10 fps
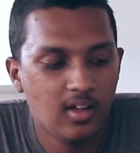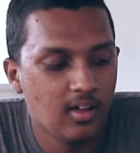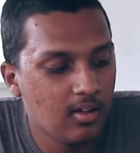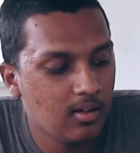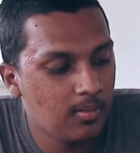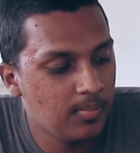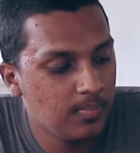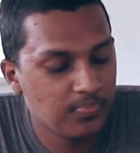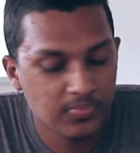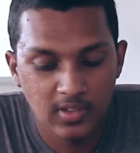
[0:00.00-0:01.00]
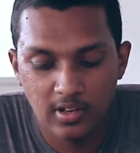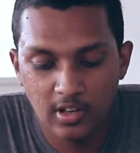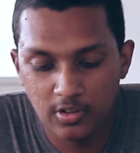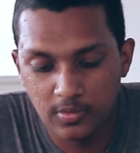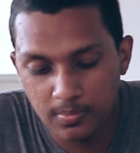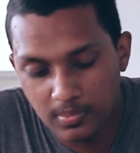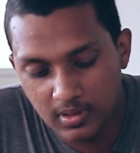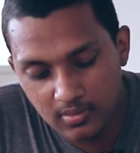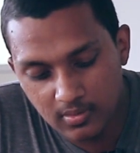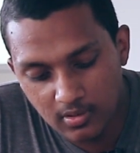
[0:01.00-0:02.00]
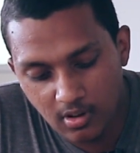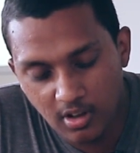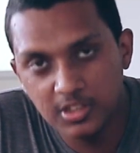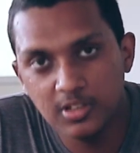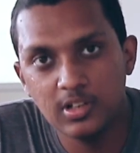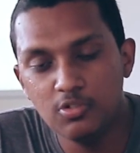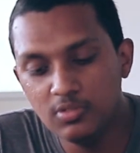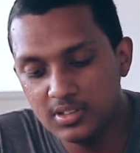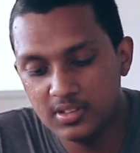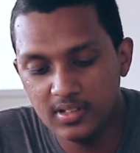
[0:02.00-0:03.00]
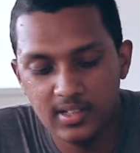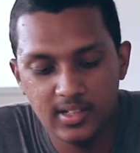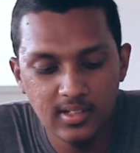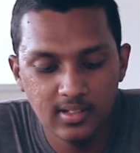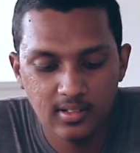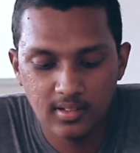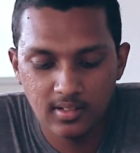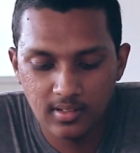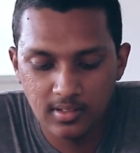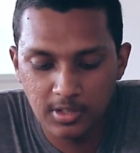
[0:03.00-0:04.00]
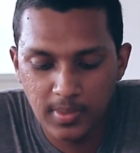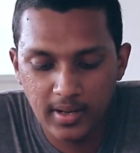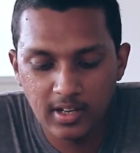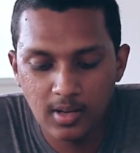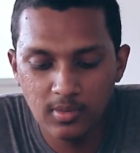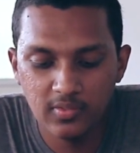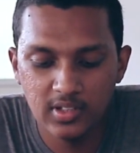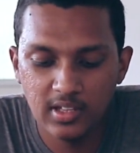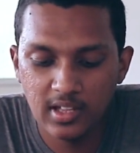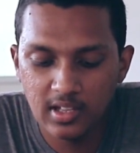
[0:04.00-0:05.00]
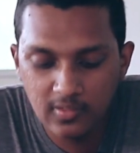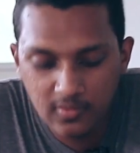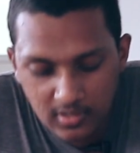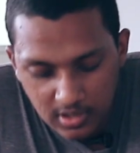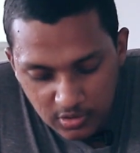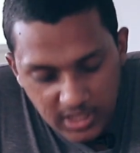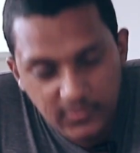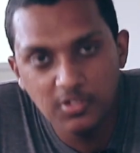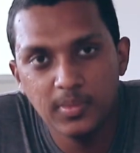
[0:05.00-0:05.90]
On the Nova 3, the back camera, we have a 24